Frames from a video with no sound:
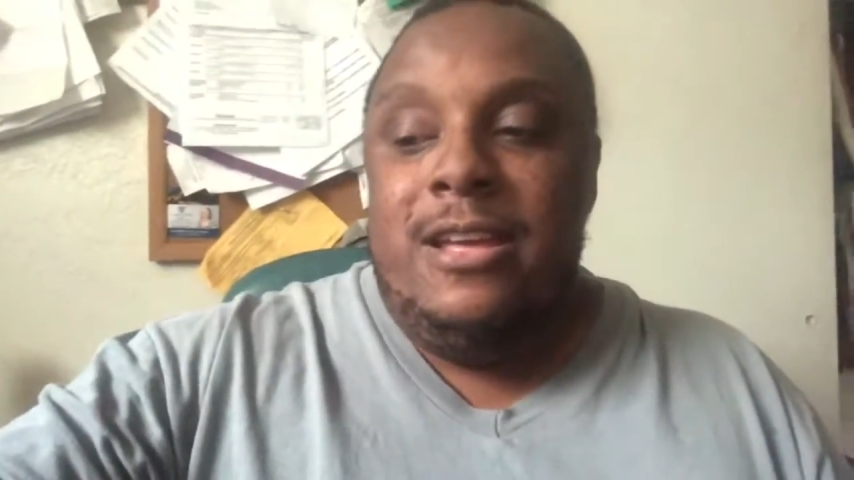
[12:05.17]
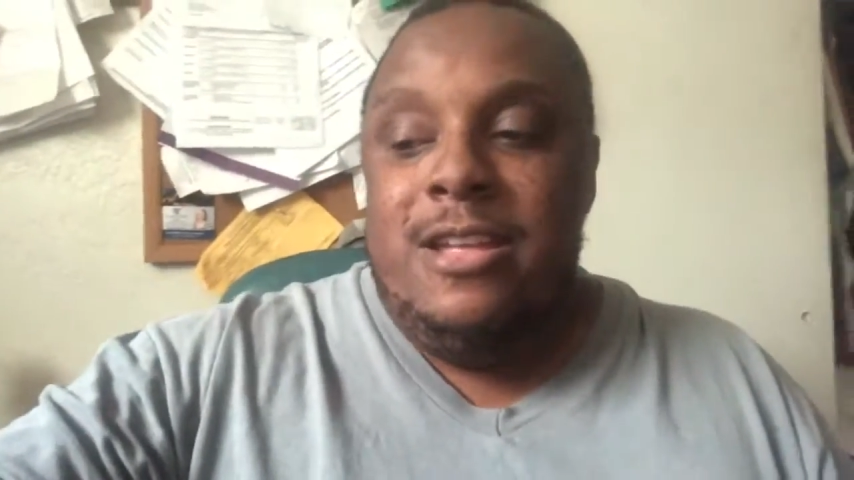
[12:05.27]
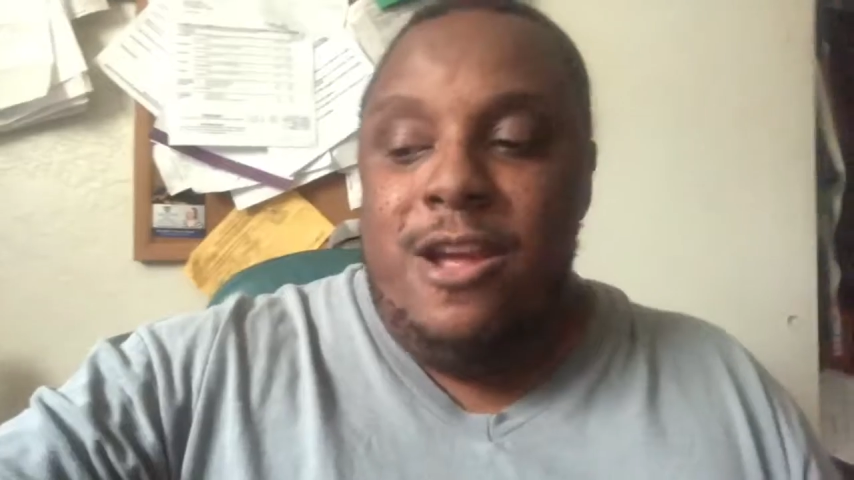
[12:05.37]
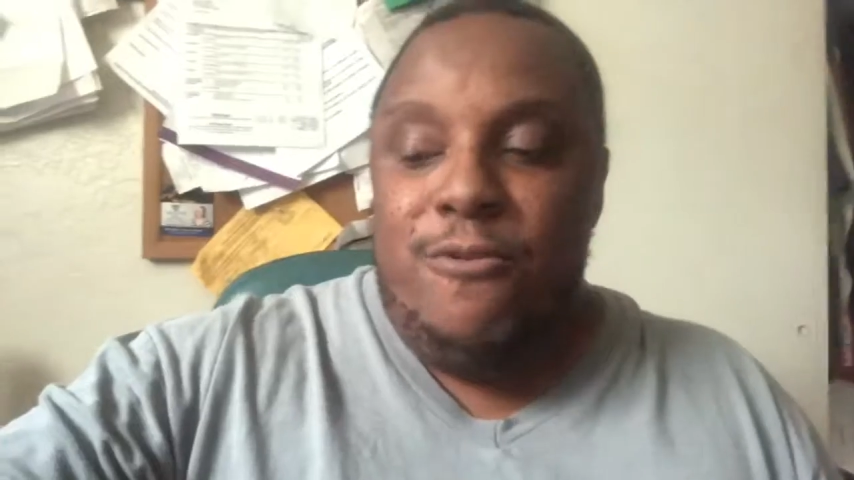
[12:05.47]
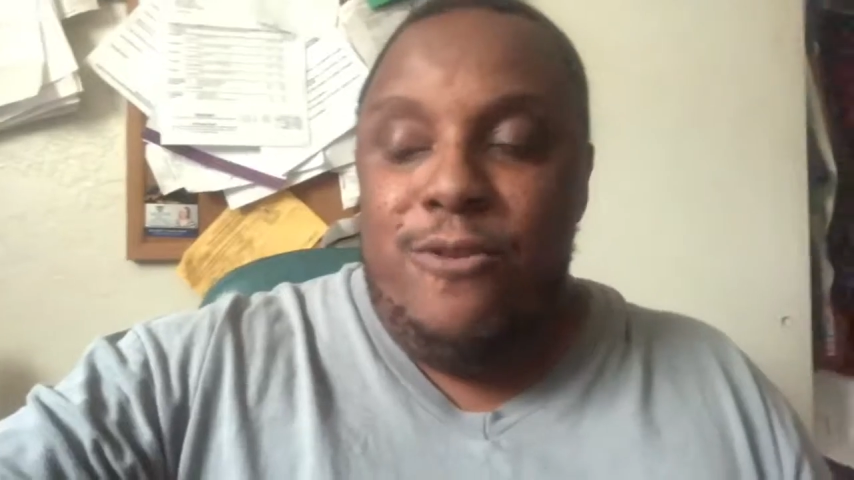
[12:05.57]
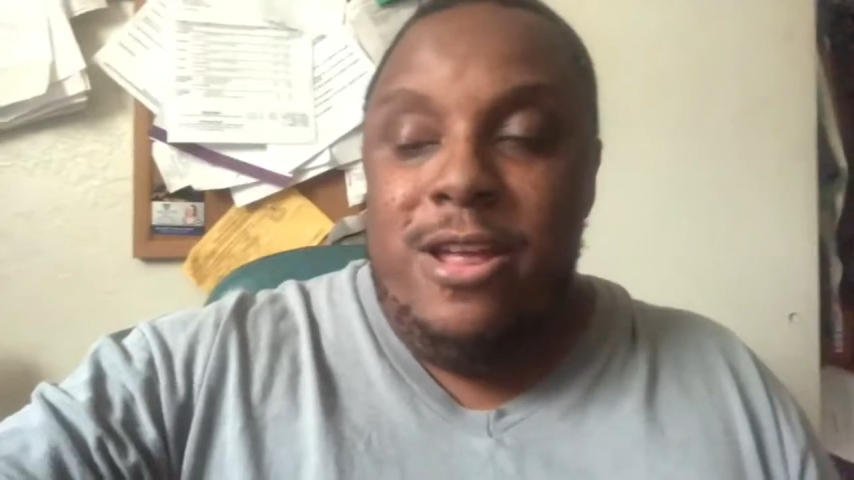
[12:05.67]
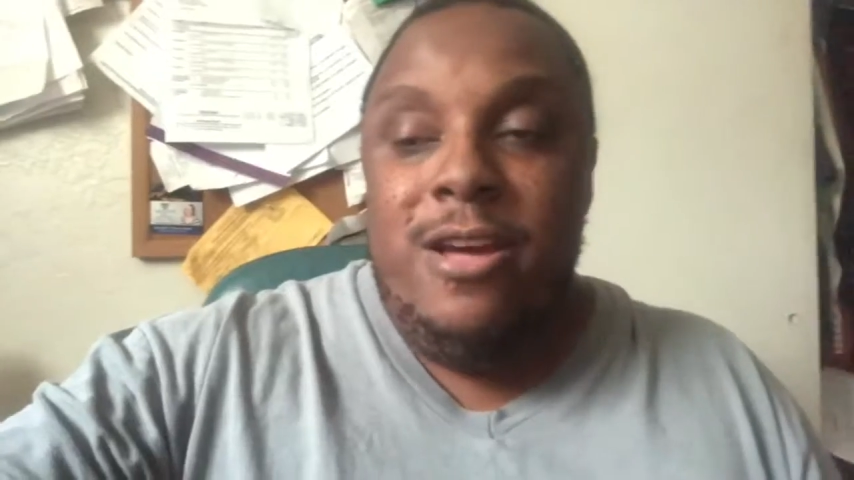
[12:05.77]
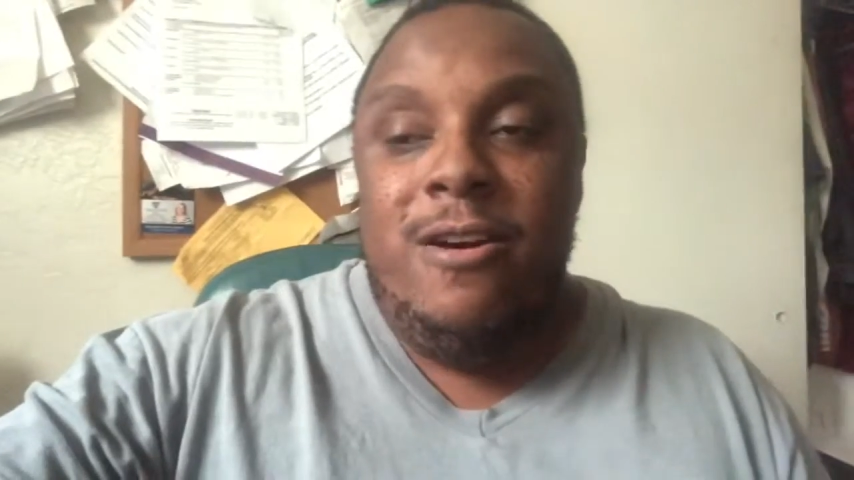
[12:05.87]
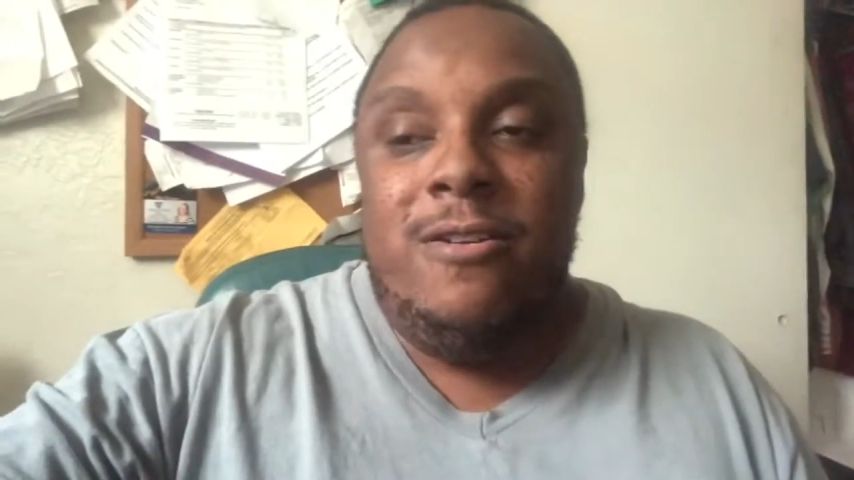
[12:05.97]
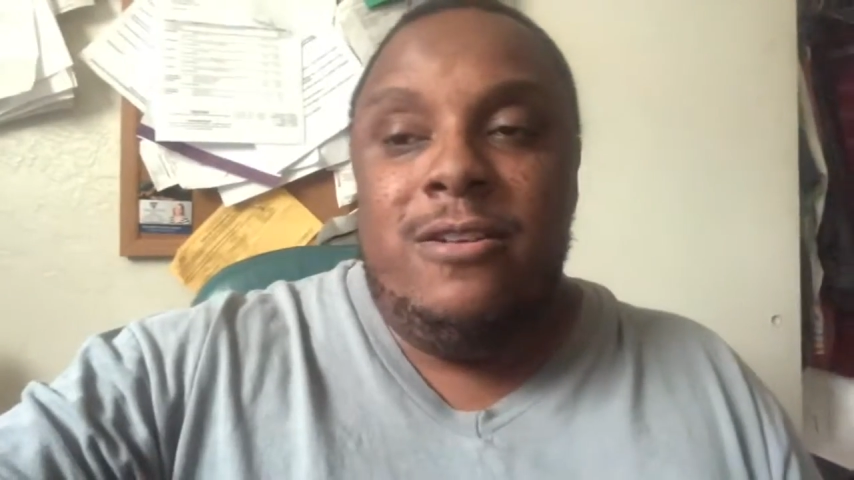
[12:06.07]
Get
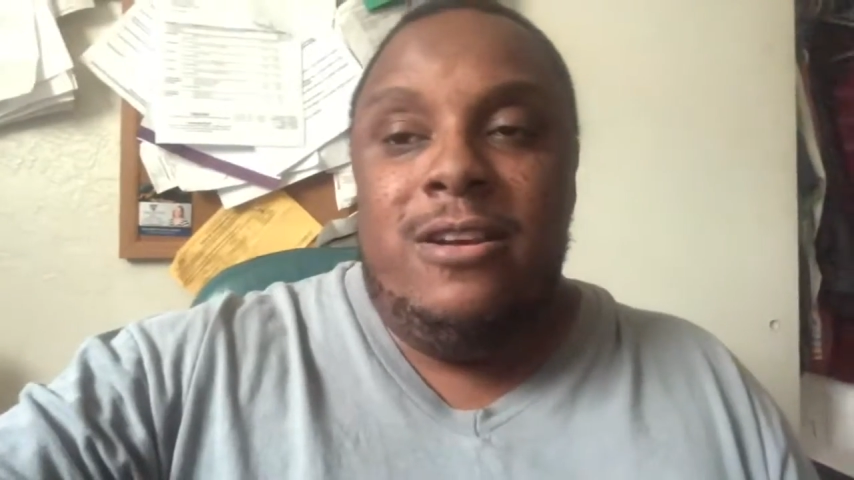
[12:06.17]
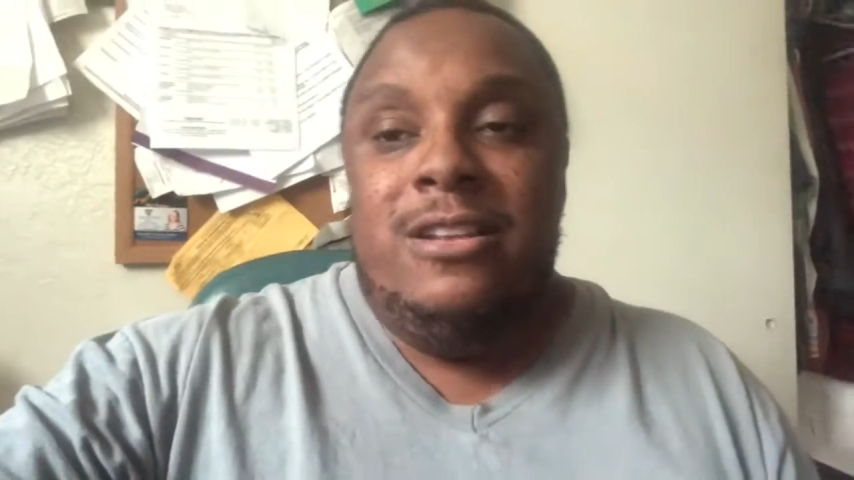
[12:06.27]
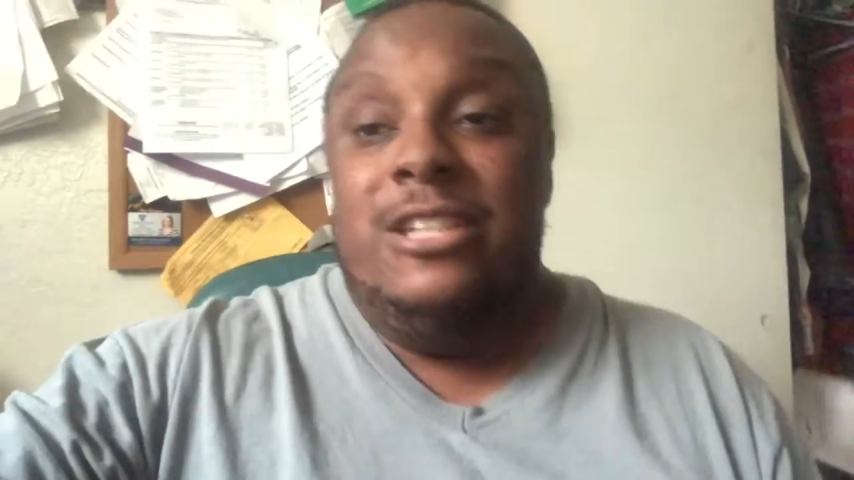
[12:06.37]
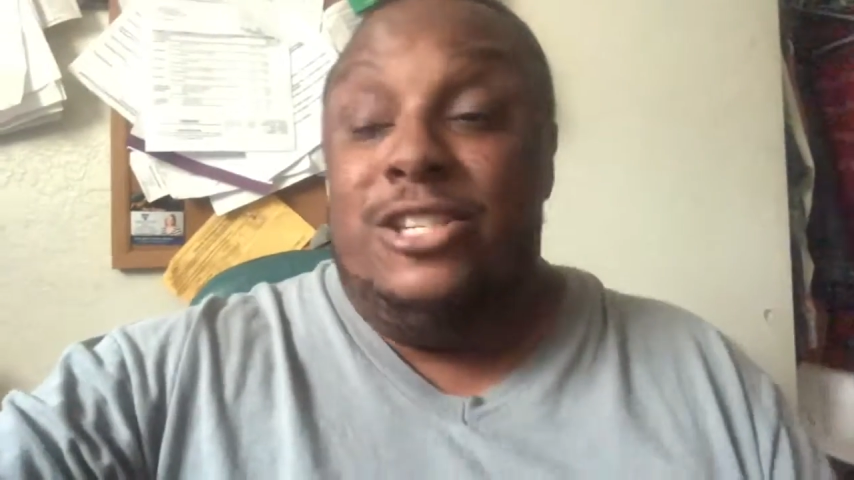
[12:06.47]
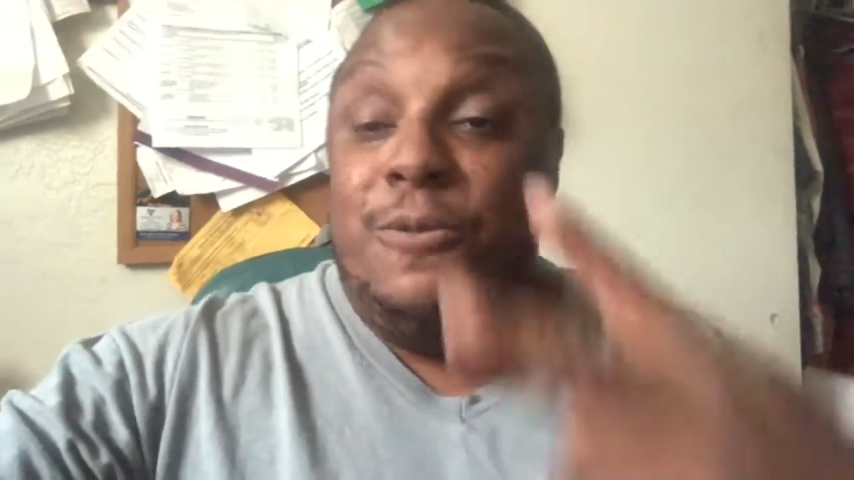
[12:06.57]
real. This